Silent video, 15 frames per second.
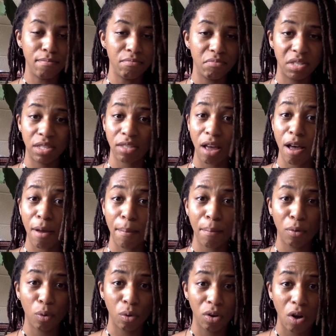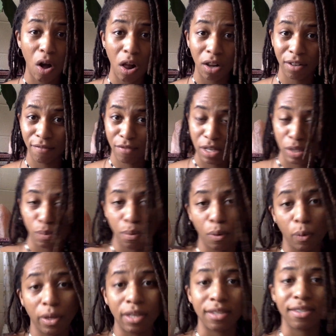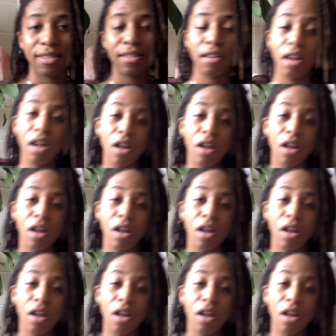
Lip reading: some or all of these points,